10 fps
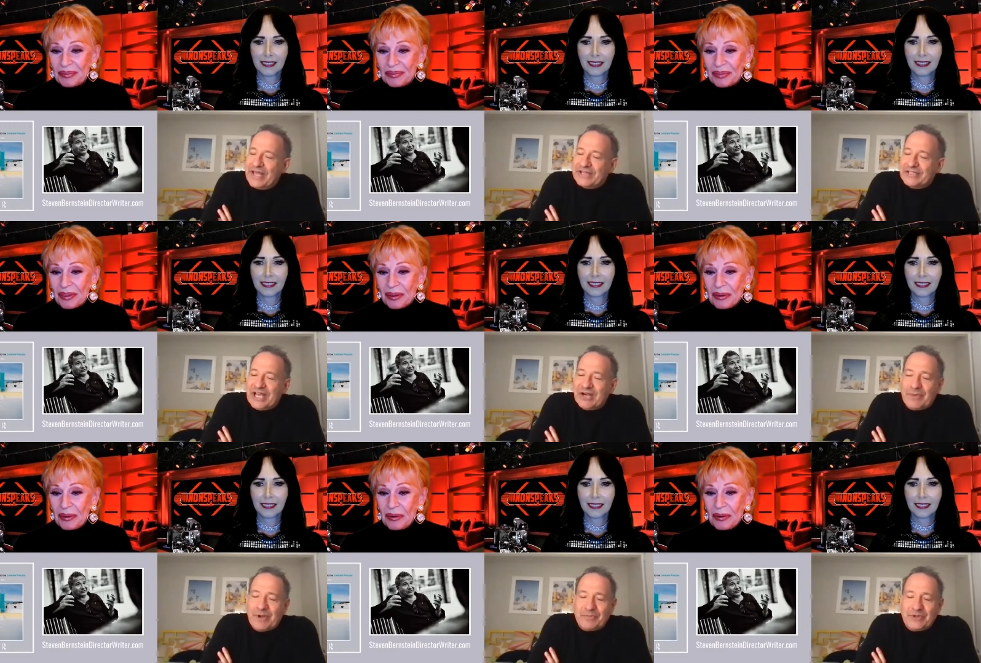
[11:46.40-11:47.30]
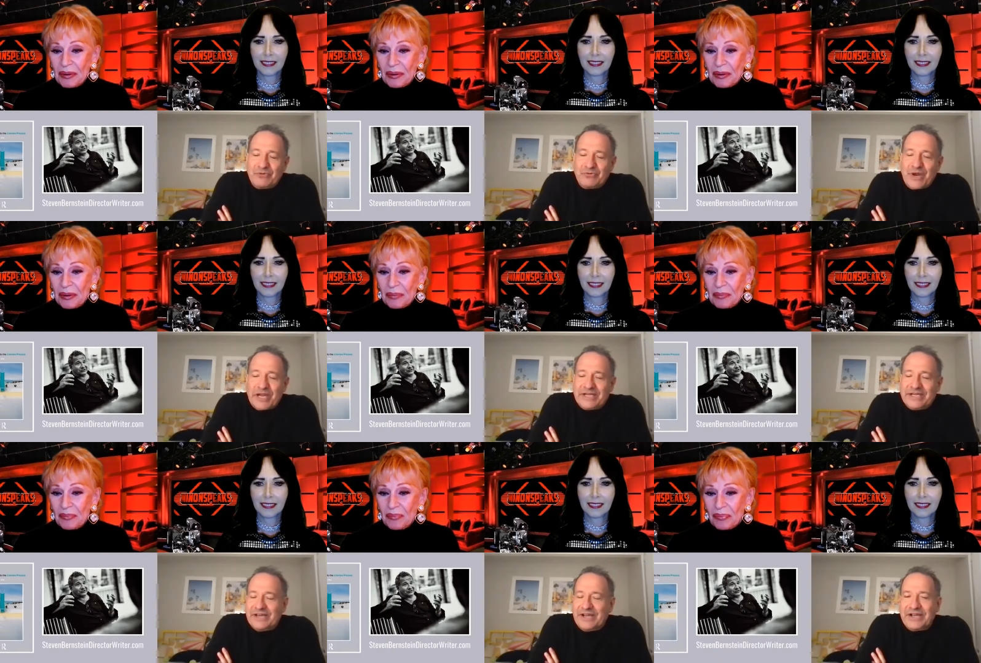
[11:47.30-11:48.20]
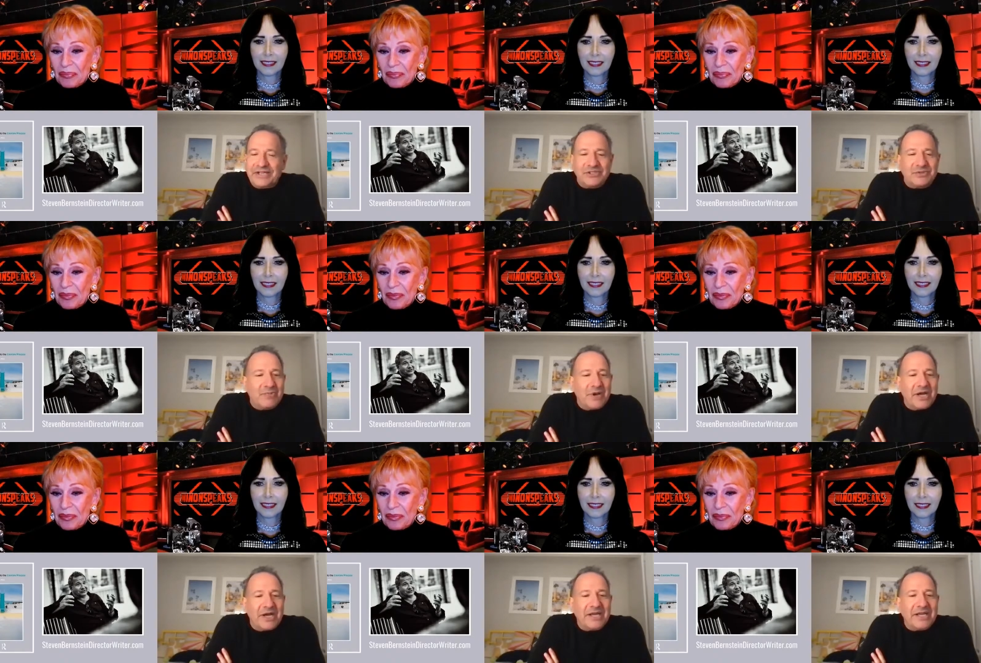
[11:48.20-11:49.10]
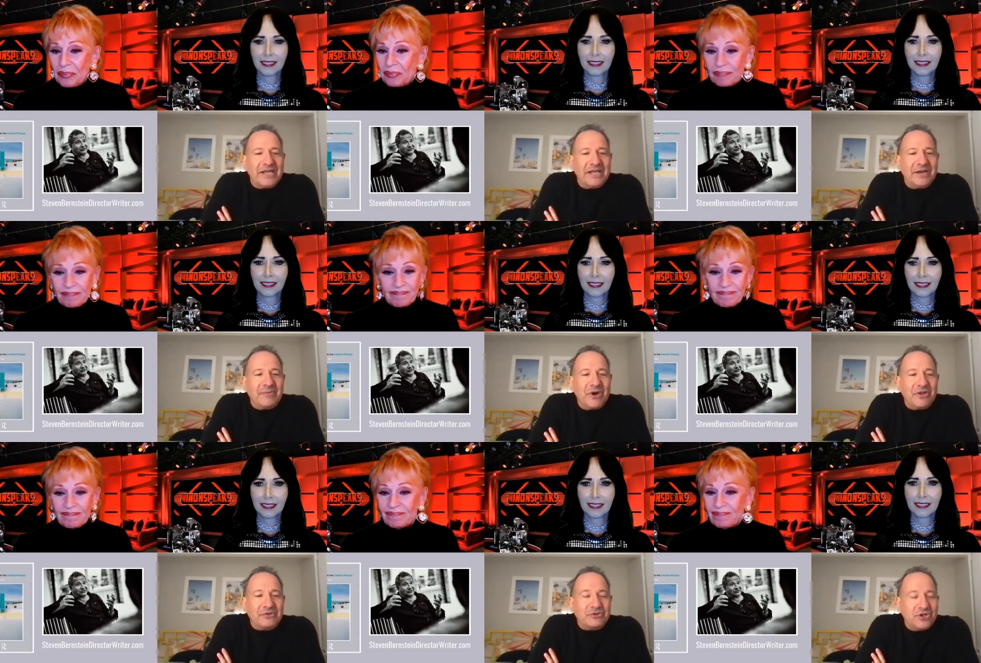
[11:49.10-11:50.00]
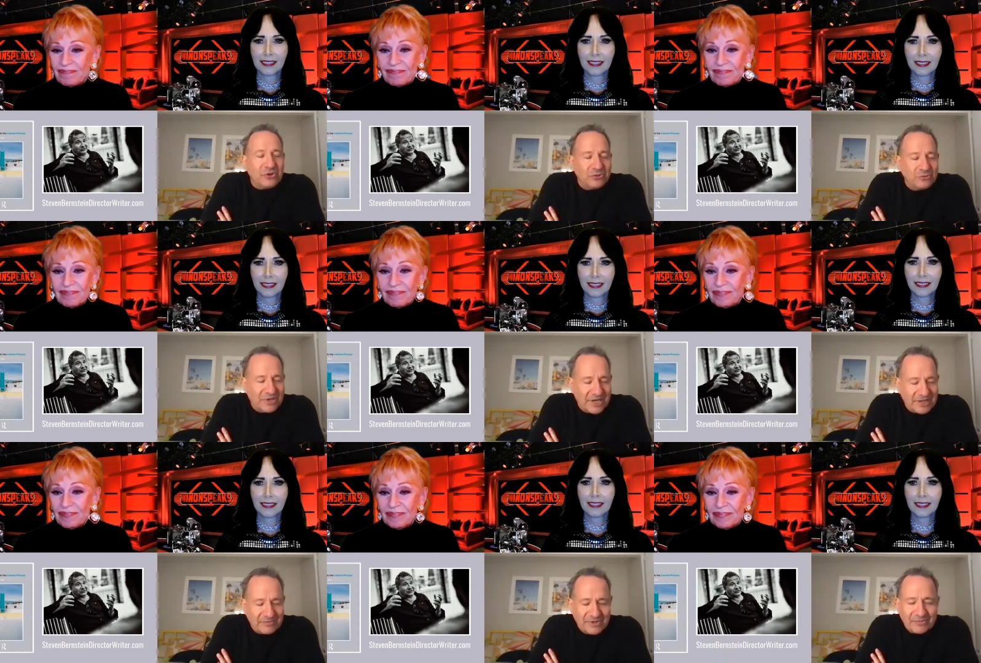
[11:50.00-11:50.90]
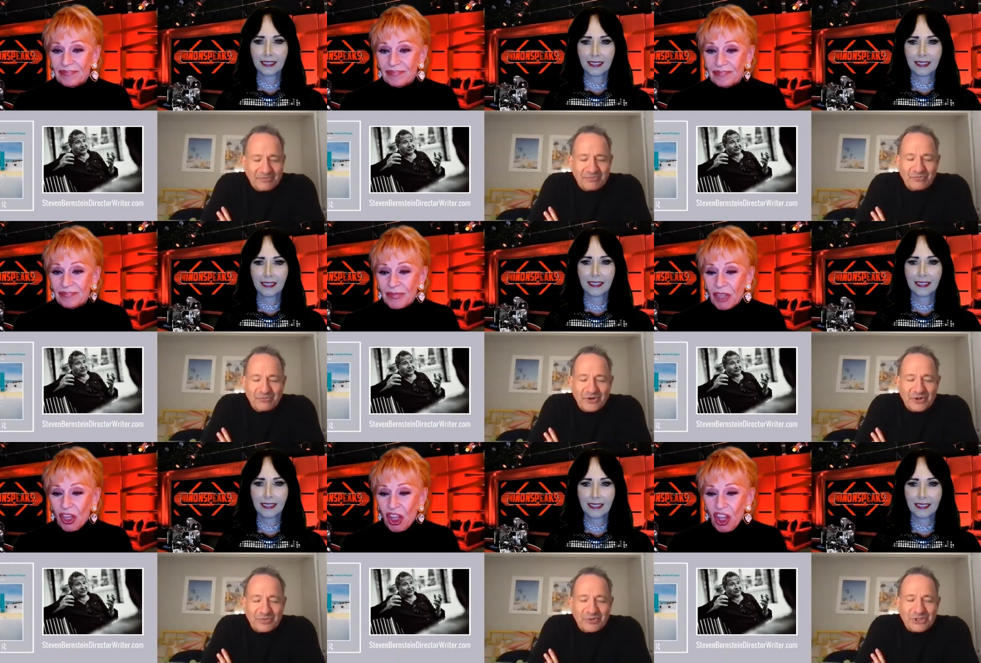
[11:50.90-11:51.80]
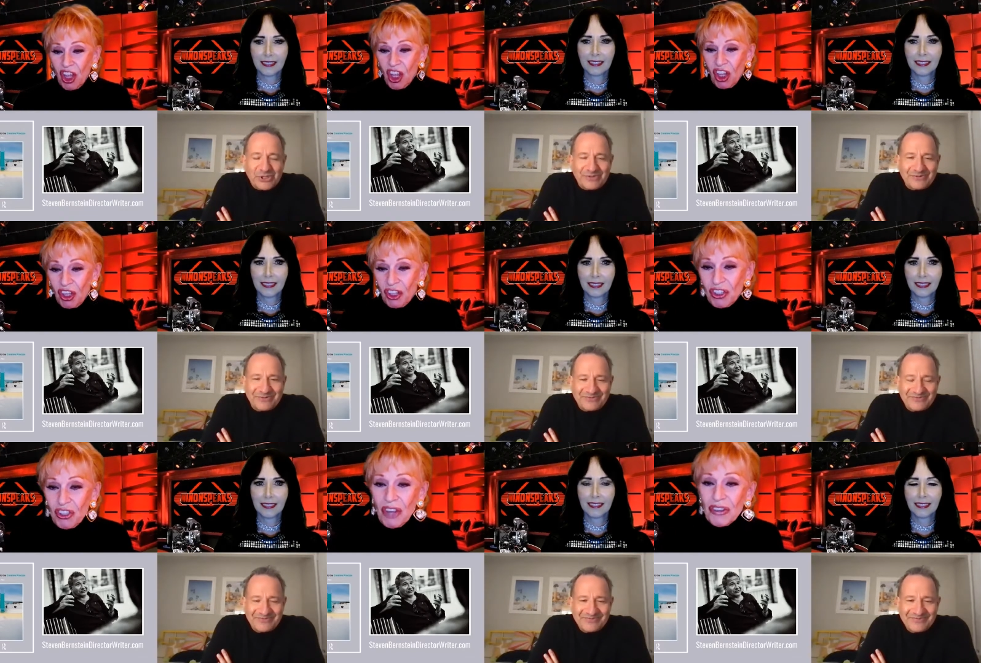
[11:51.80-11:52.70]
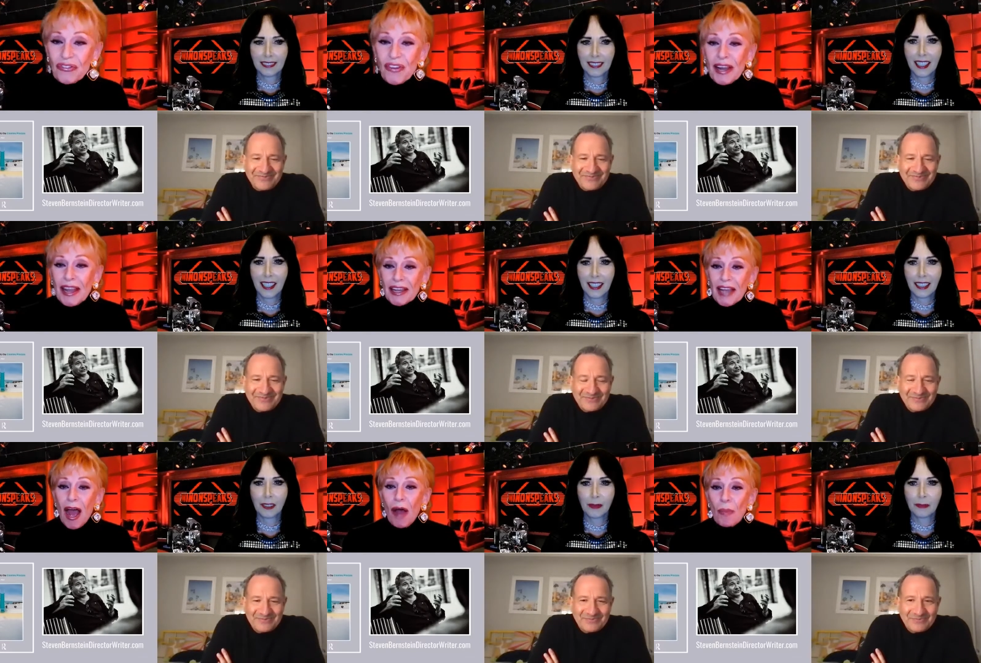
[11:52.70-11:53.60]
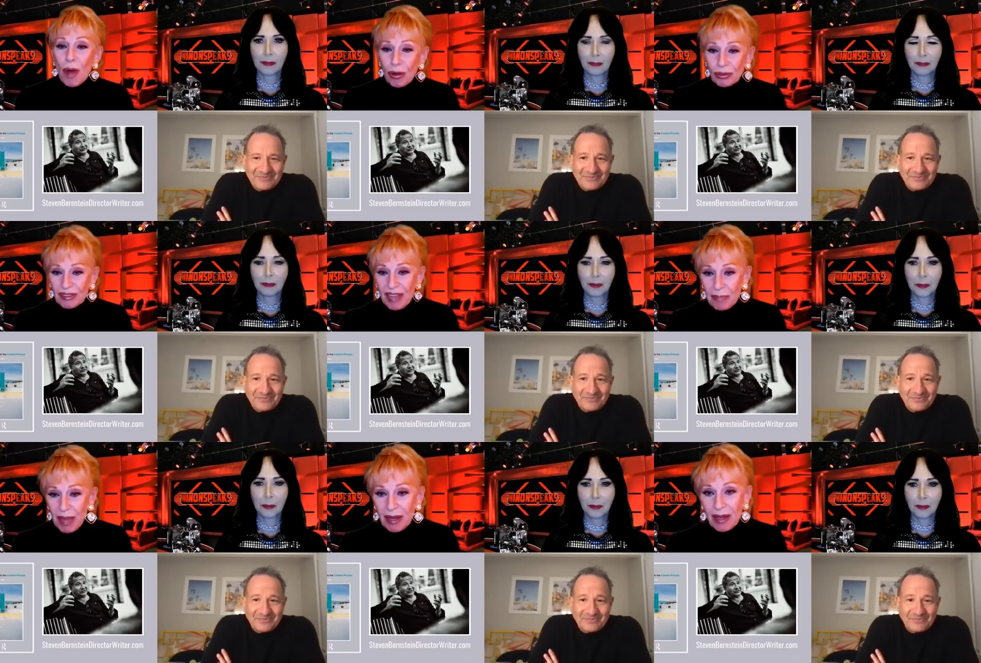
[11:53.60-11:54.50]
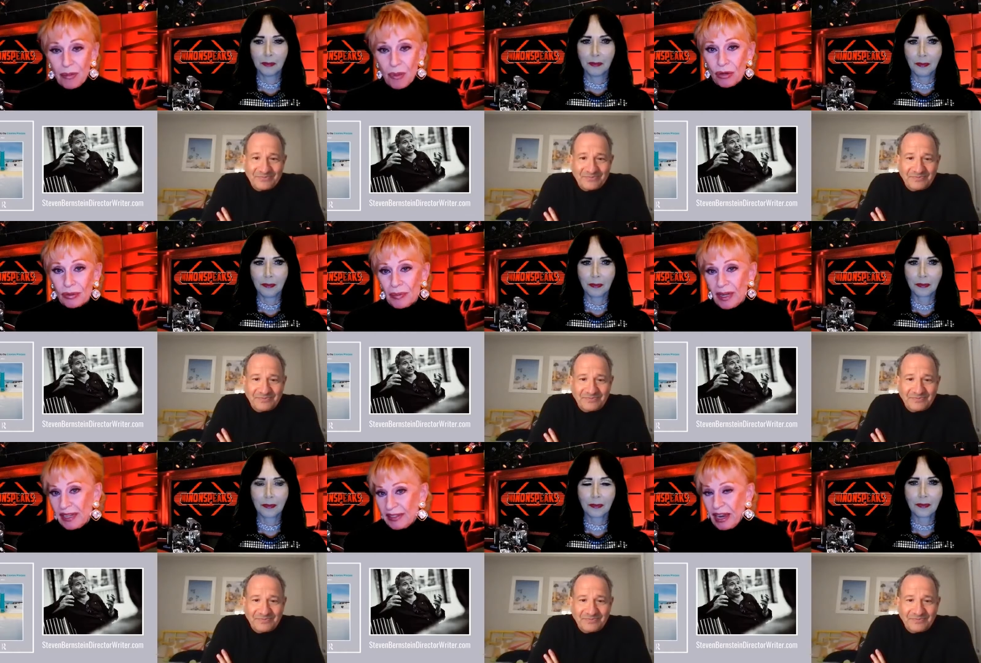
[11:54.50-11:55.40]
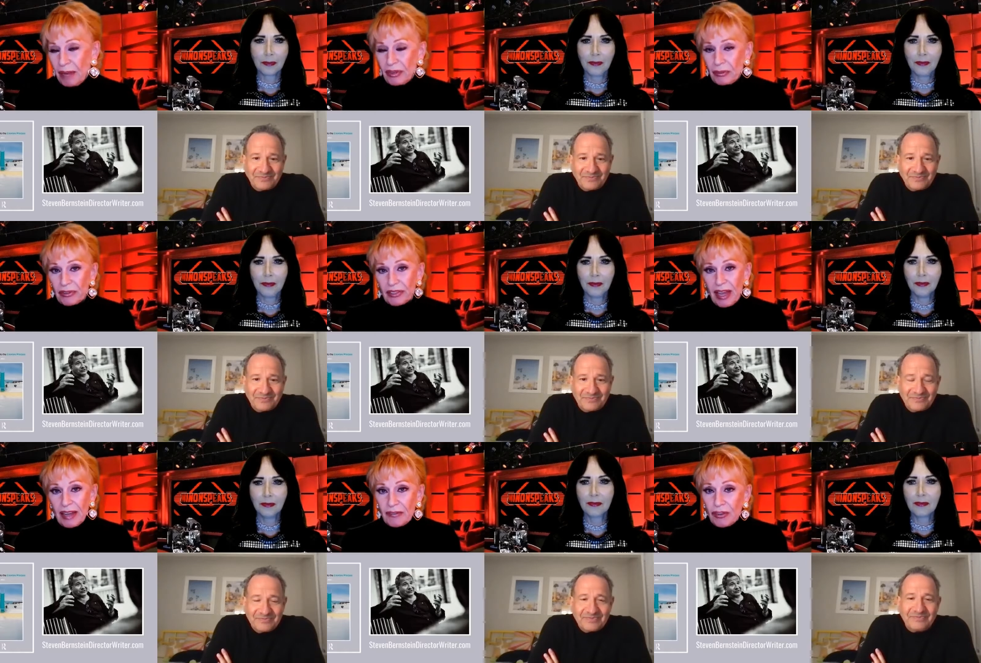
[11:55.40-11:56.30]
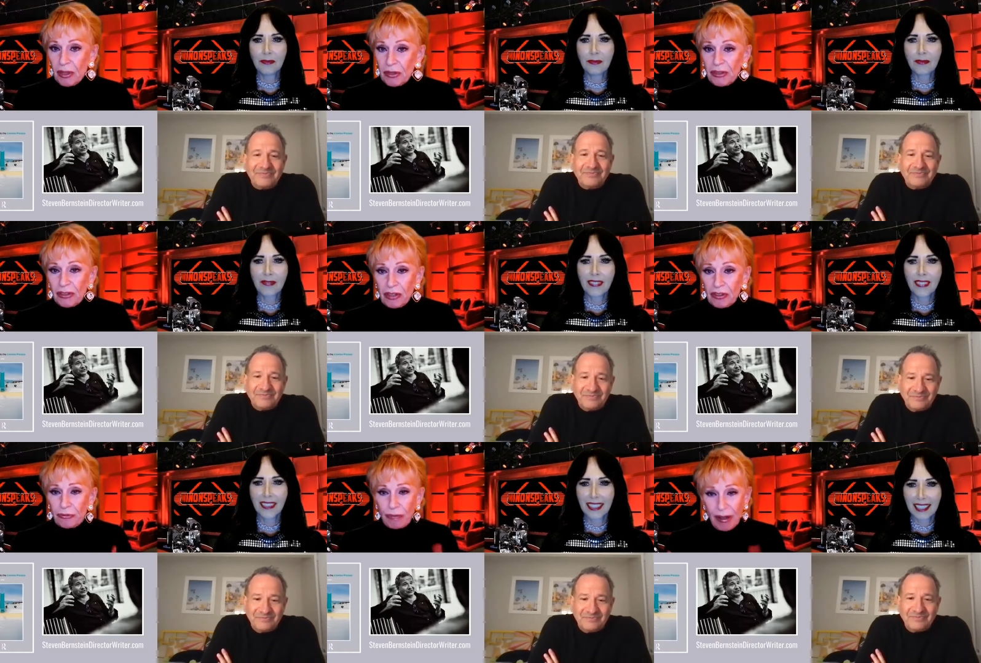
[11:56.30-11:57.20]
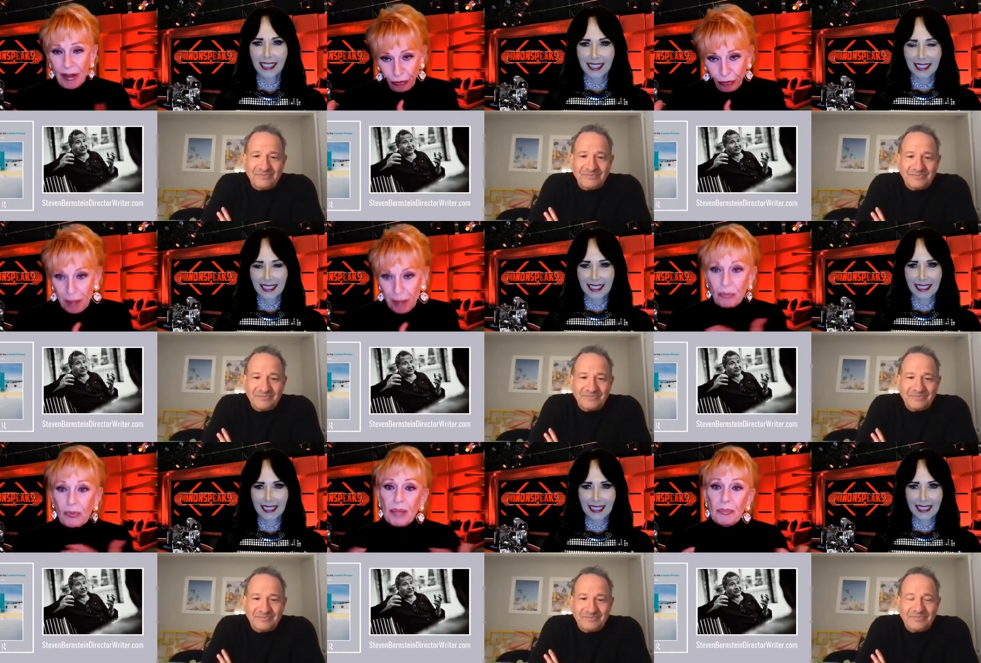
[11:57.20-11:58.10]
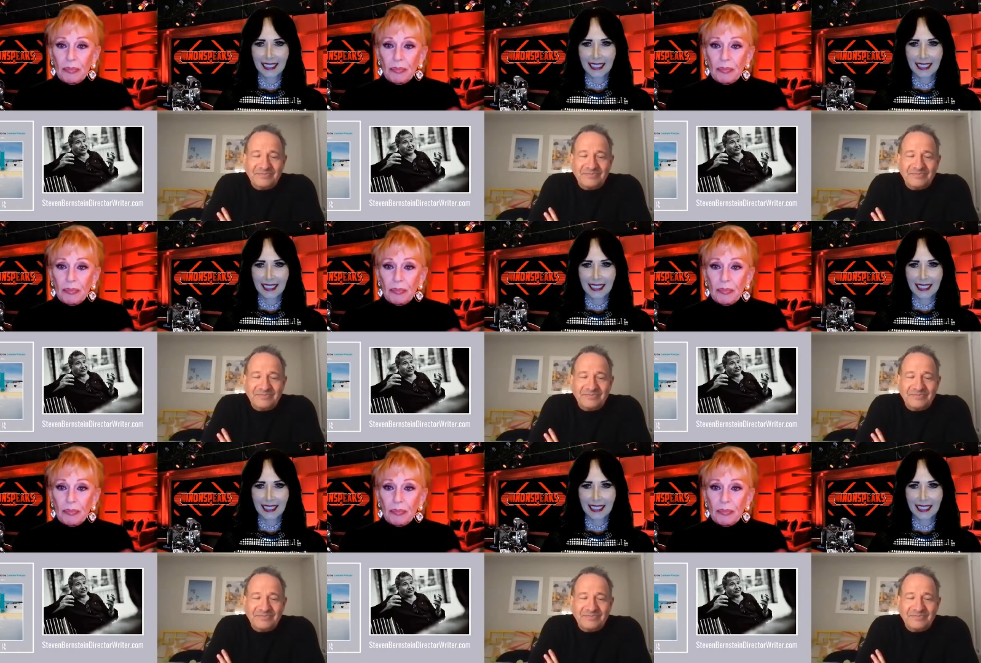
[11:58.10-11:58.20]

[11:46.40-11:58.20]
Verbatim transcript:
Speaker 1: And it's not about being recognized by um, others, though I am very appreciative.
Speaker 2: Do you know, it's funny. Karl Malden. I met Karl Malden many times. He was kind of a, a, not a friend, friend, but we